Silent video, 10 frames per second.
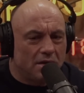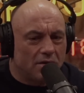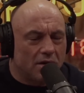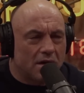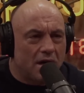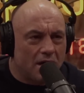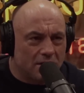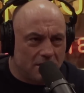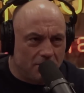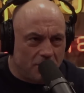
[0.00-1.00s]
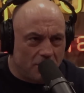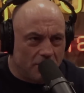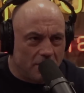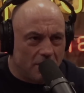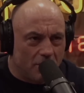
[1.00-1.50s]
they're accustomed
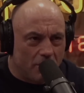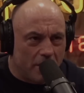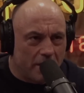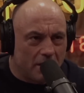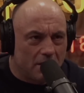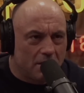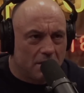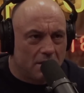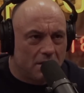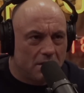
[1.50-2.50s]
to it in a way. Oh, we can do